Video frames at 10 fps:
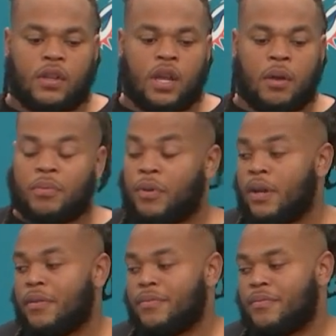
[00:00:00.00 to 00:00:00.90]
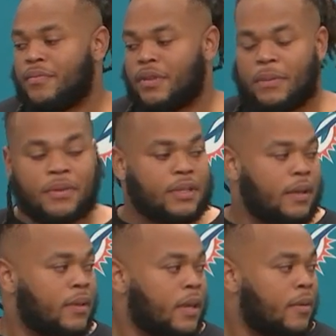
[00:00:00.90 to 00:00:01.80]
Yeah, yeah. Keeping the
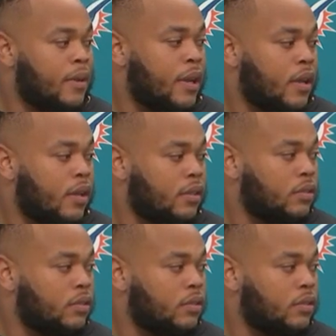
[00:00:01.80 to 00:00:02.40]
same lineup right now.